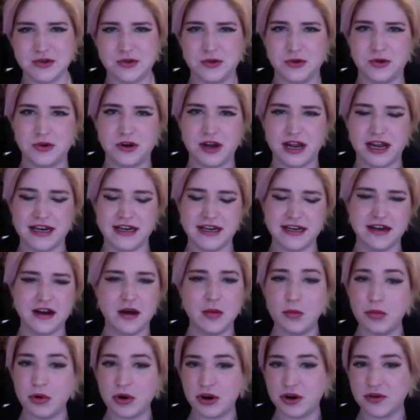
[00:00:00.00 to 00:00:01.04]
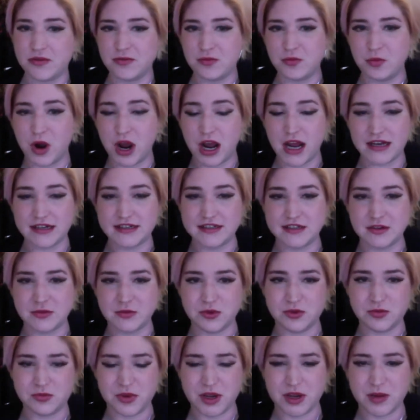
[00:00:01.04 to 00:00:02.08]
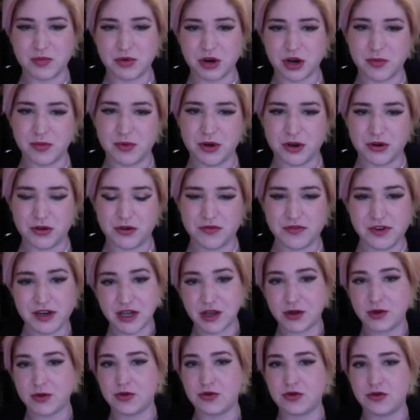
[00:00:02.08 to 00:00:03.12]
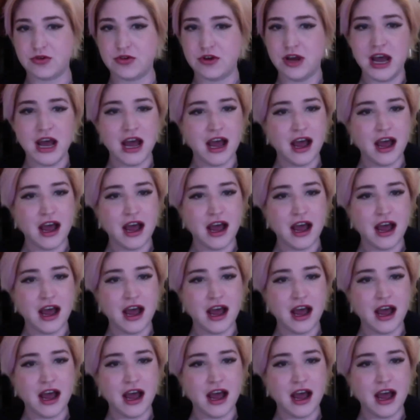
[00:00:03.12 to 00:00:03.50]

or any number of words that wouldn't be appropriate on a video call?